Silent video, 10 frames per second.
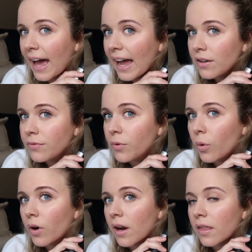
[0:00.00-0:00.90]
that
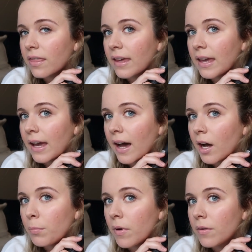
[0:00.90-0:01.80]
for the
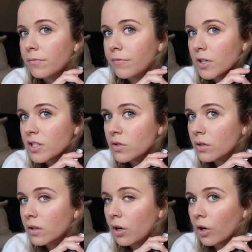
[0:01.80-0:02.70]
first
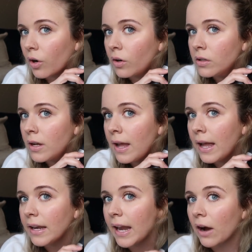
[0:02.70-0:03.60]
curl.
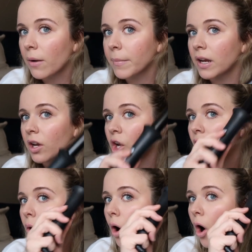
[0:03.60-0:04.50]
Now I'm gonna
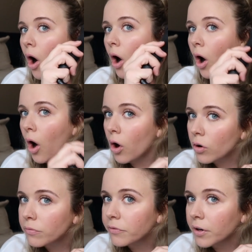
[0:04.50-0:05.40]
go
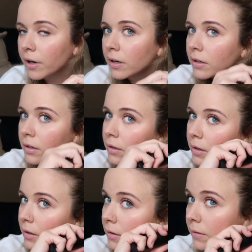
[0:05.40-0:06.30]
over
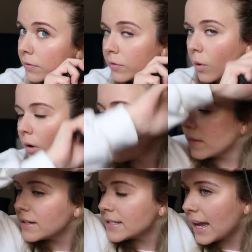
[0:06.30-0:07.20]
for
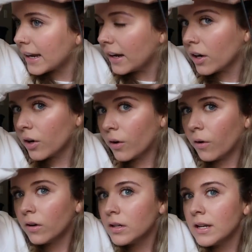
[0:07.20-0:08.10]
the second
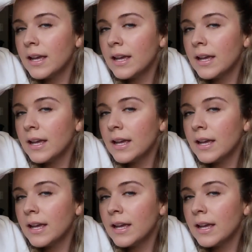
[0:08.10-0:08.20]
curl.